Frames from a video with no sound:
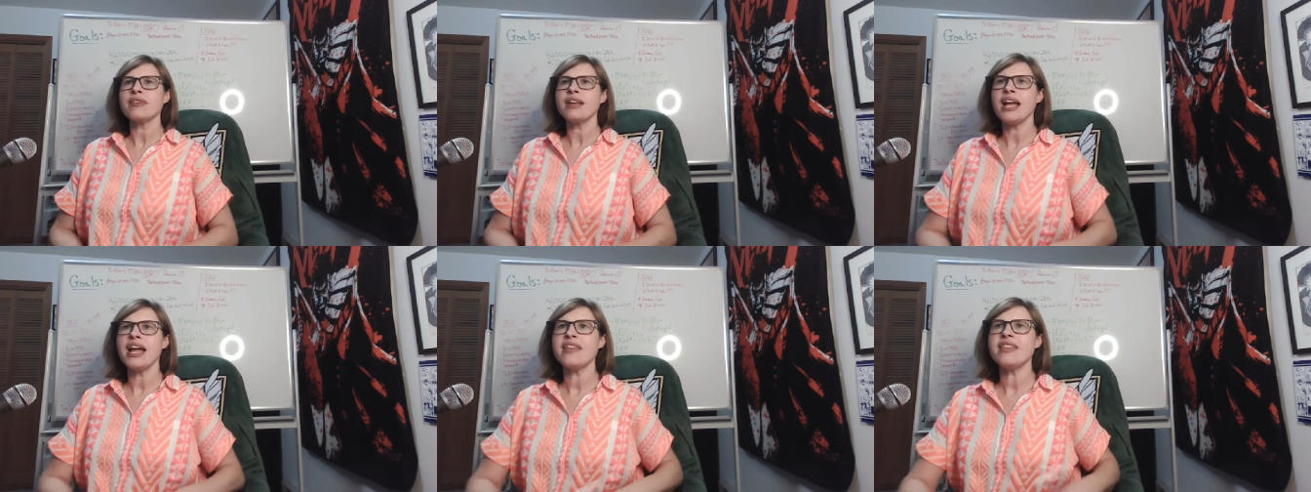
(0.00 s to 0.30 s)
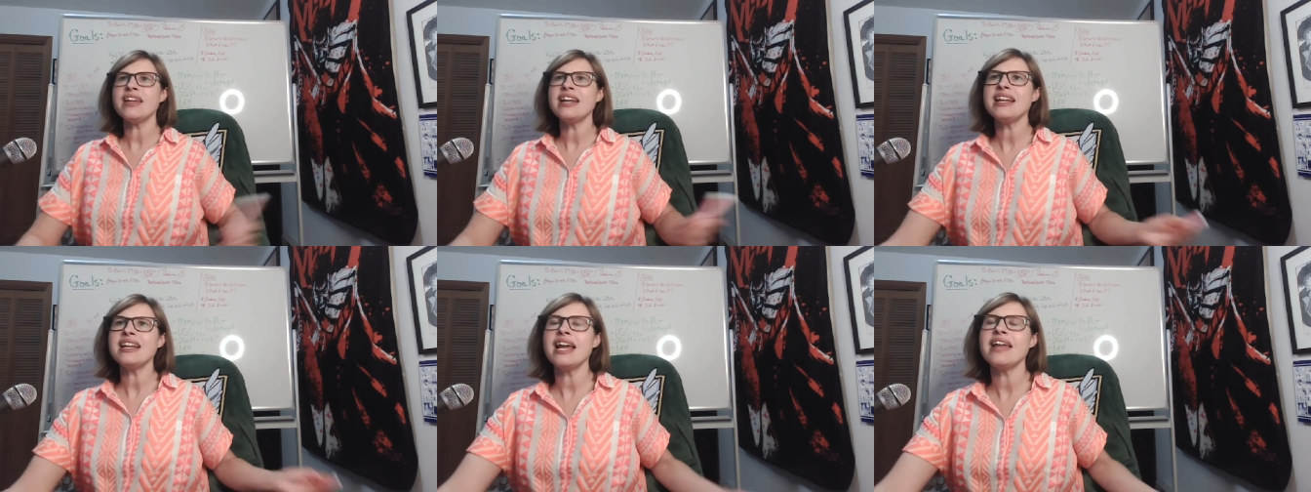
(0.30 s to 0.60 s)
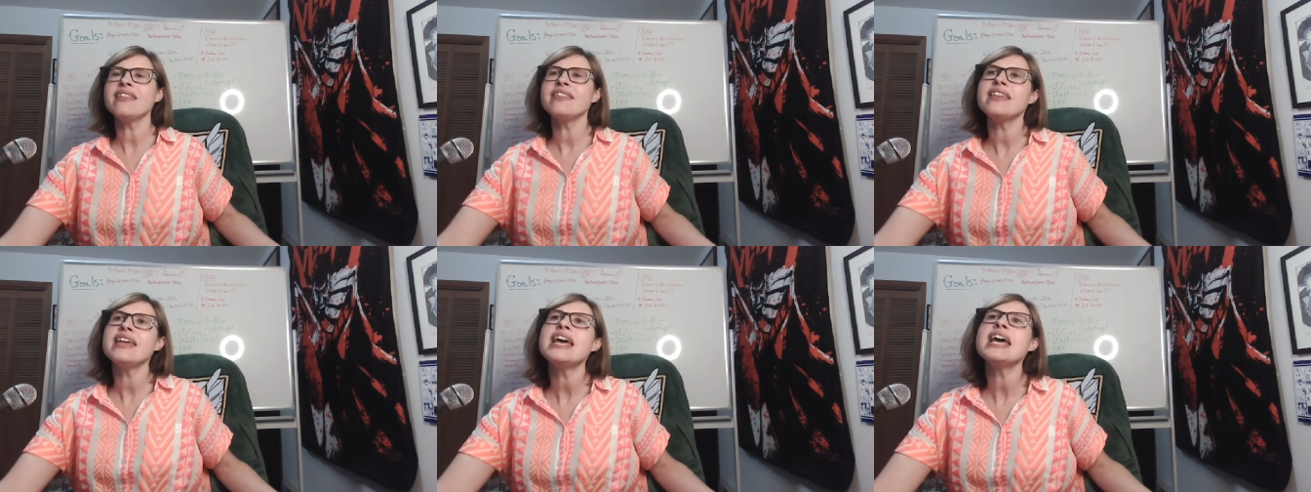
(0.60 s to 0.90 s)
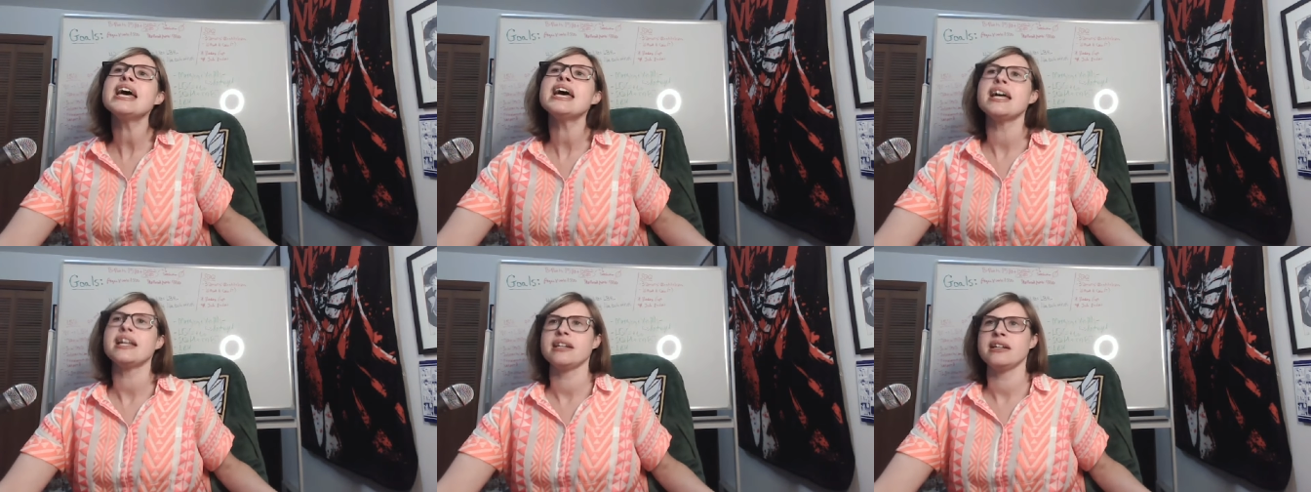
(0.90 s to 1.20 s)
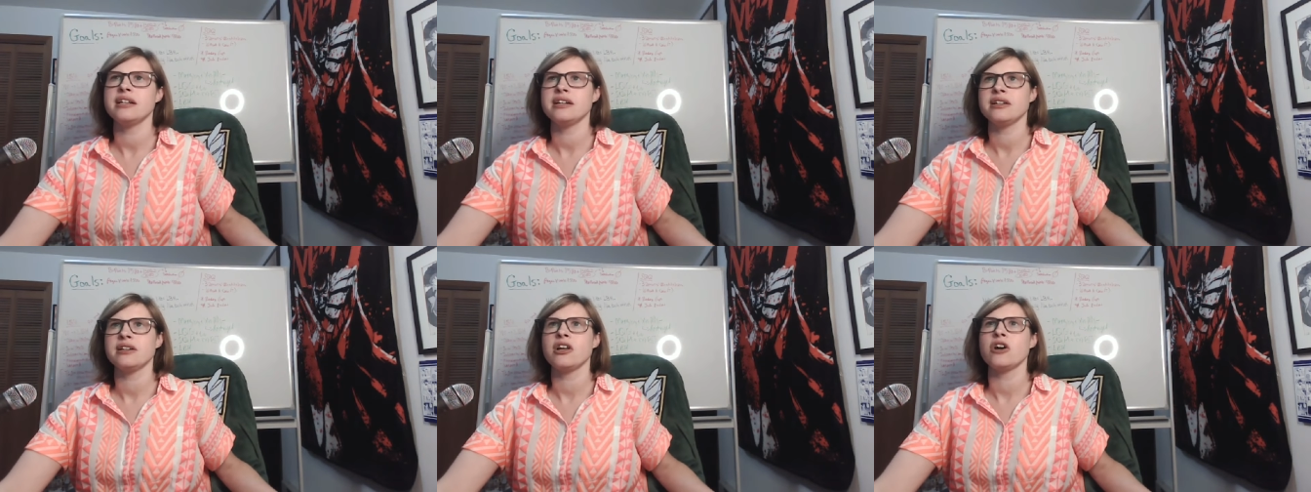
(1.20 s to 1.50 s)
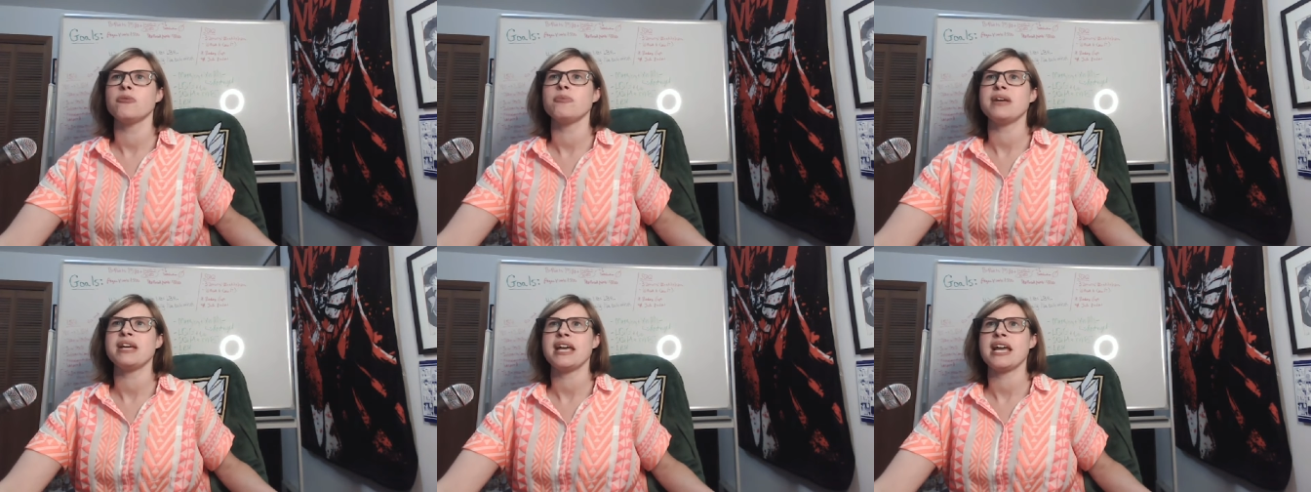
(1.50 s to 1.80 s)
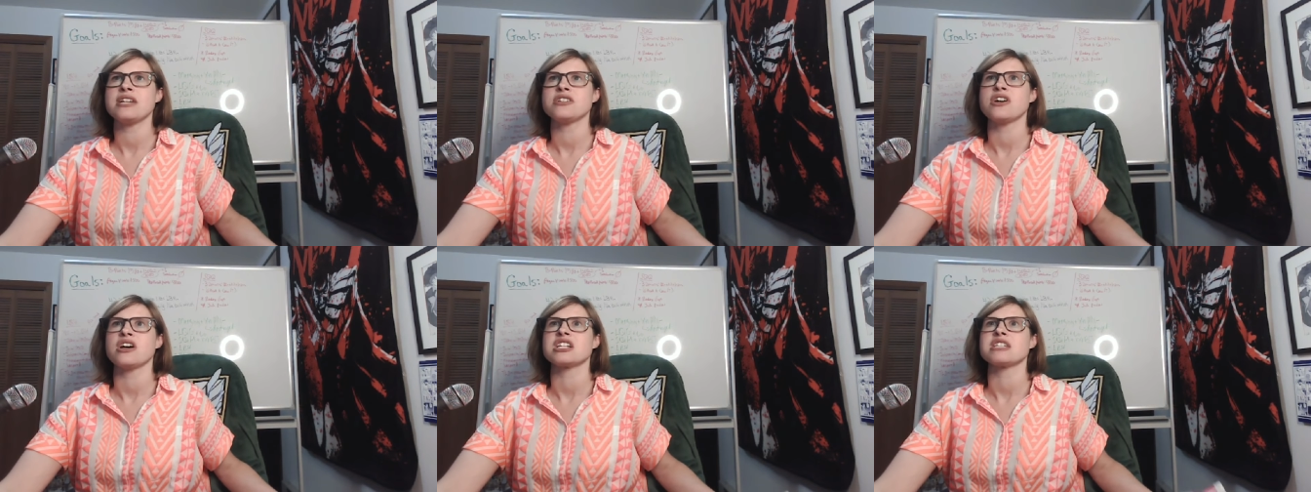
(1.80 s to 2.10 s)
And then and then Lo
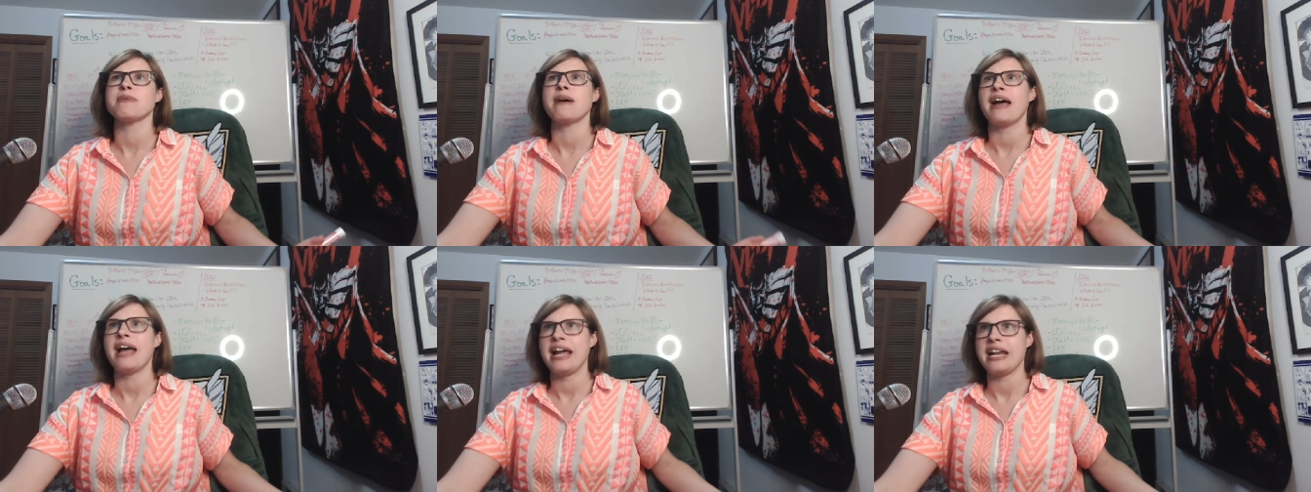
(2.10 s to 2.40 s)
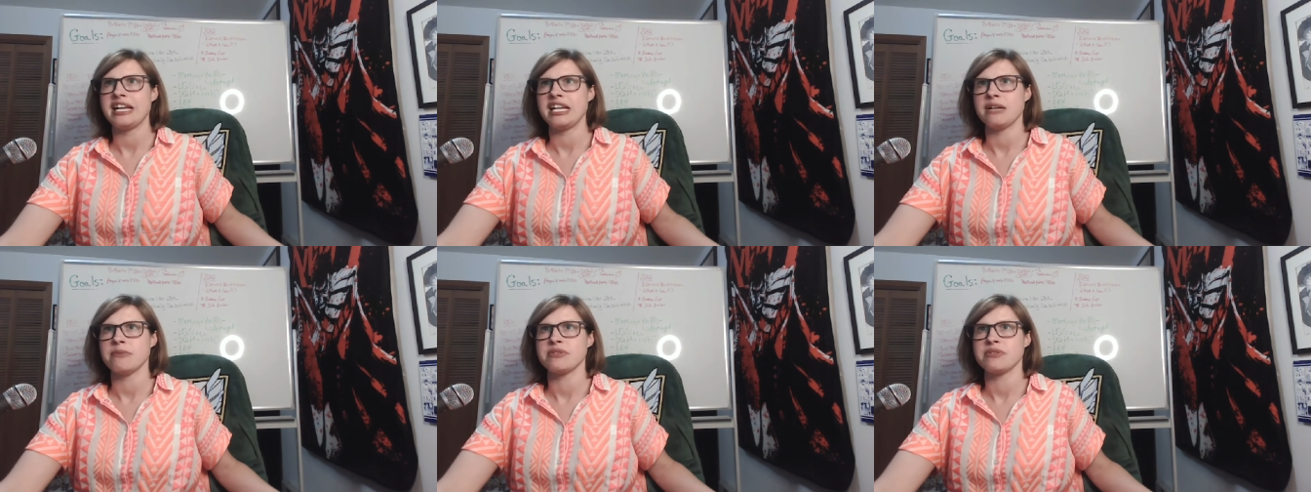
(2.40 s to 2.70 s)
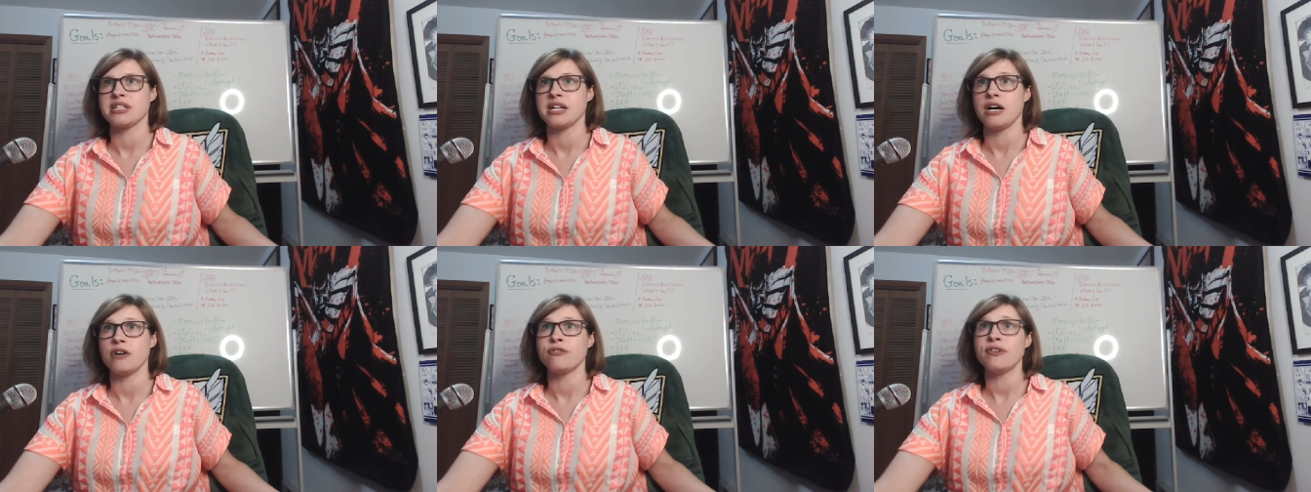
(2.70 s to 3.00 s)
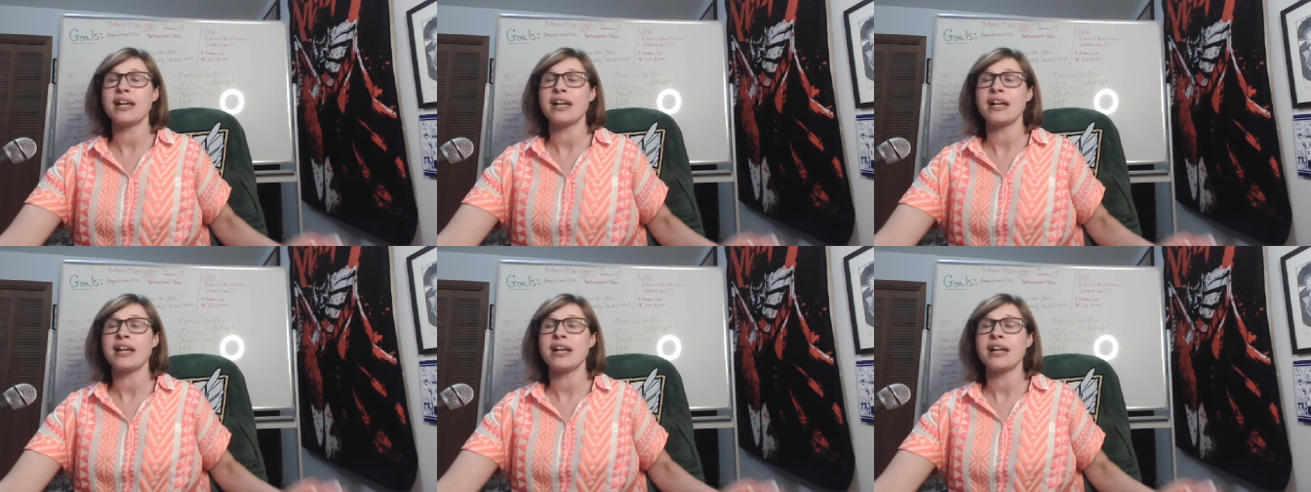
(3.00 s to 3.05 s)
Binghe talks about hating himself.